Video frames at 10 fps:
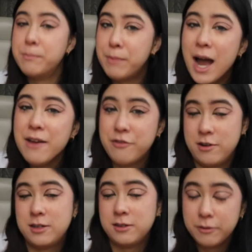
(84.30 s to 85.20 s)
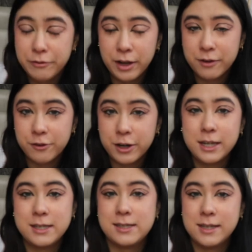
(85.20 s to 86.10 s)
my personal
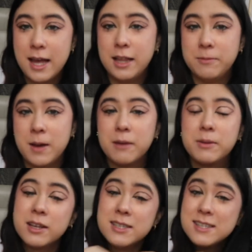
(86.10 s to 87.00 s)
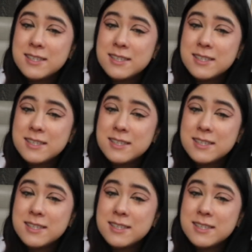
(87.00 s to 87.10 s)
favorite is the Kelly bag because it's